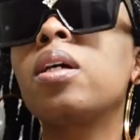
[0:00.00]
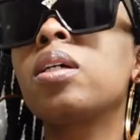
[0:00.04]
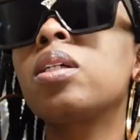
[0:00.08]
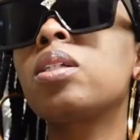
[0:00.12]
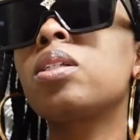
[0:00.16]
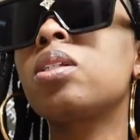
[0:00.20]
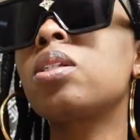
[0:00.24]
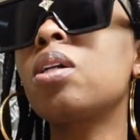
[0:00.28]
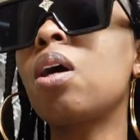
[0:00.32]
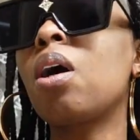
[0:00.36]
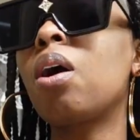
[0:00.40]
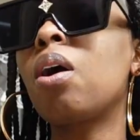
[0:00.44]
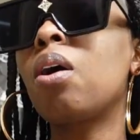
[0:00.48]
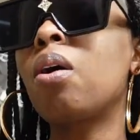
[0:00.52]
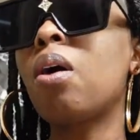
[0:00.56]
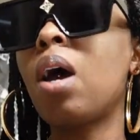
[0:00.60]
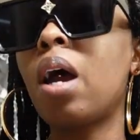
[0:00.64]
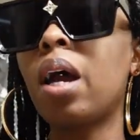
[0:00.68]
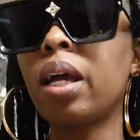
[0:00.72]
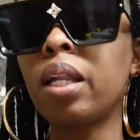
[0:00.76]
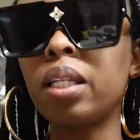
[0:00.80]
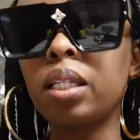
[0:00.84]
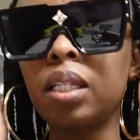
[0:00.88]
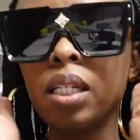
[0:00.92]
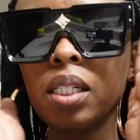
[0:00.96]
So
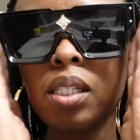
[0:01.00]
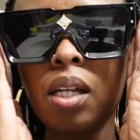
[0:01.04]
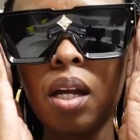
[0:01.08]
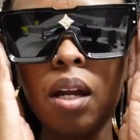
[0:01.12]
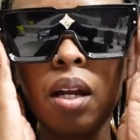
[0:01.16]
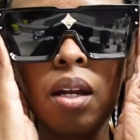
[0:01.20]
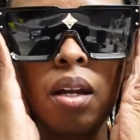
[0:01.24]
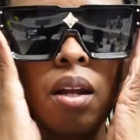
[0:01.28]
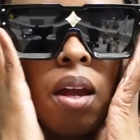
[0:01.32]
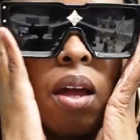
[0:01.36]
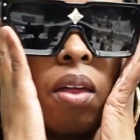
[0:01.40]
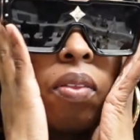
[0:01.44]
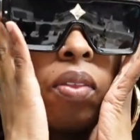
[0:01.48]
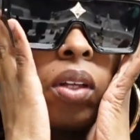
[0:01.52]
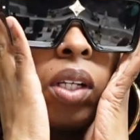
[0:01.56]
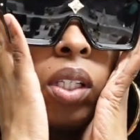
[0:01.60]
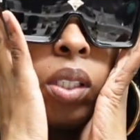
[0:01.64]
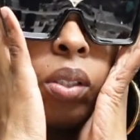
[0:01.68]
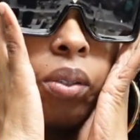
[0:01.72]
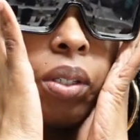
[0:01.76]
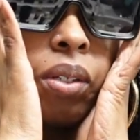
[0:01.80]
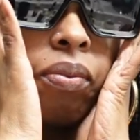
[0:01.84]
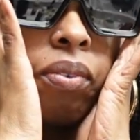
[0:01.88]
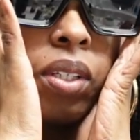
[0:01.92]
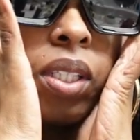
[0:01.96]
these are the
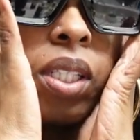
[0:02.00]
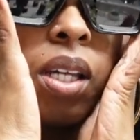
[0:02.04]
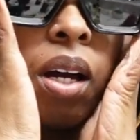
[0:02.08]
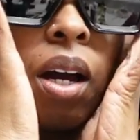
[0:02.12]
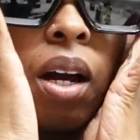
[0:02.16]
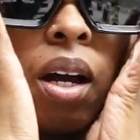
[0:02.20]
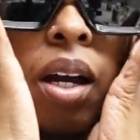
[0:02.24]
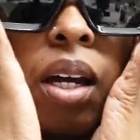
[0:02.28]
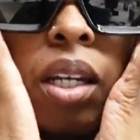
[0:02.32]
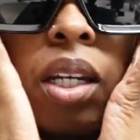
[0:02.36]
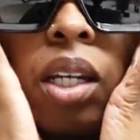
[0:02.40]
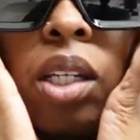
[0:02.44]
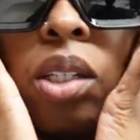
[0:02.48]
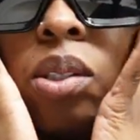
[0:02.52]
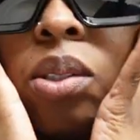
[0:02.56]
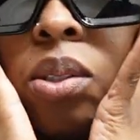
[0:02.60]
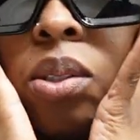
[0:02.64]
Louis Vuitton